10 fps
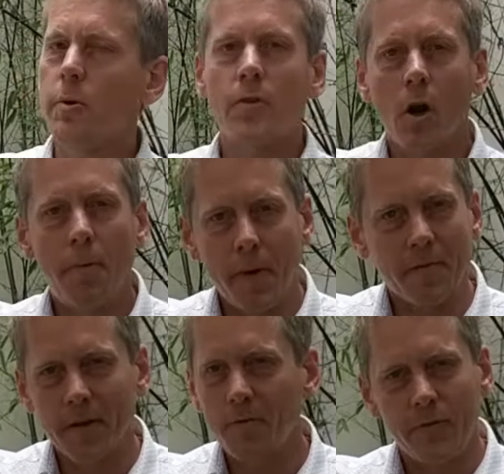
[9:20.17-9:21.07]
we've got a bit of a
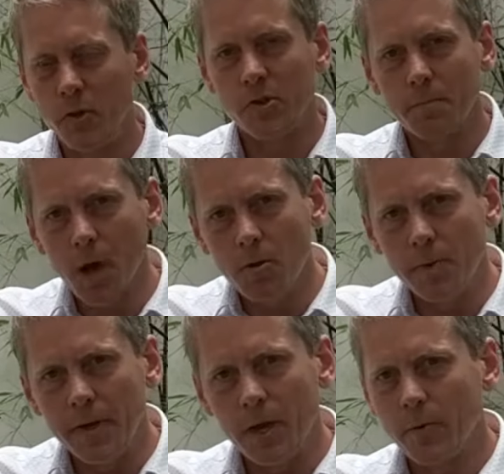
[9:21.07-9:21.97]
confusing
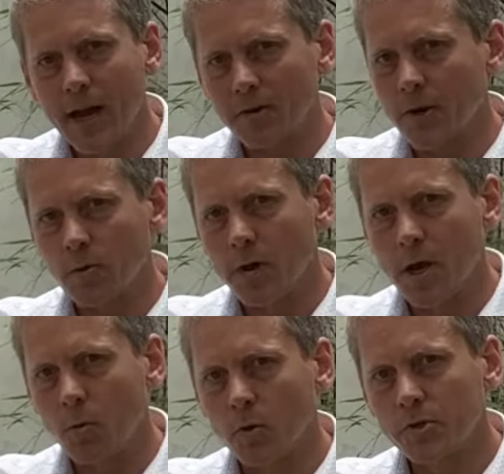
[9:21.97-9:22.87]
moment here. We now don't quite know
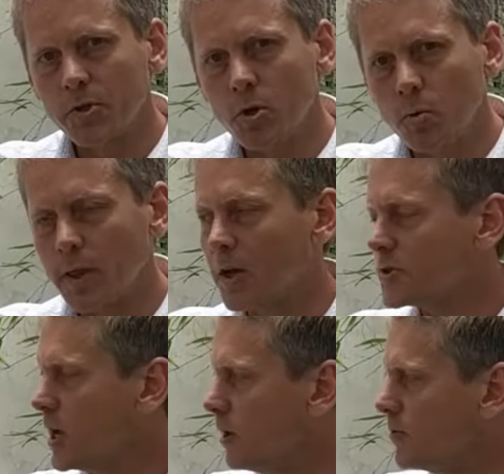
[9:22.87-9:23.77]
what to do with
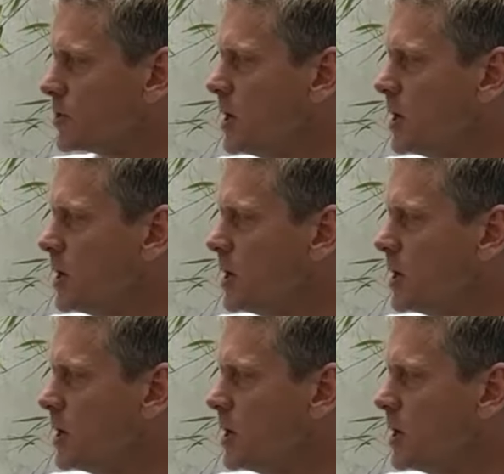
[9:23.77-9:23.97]
ourselves.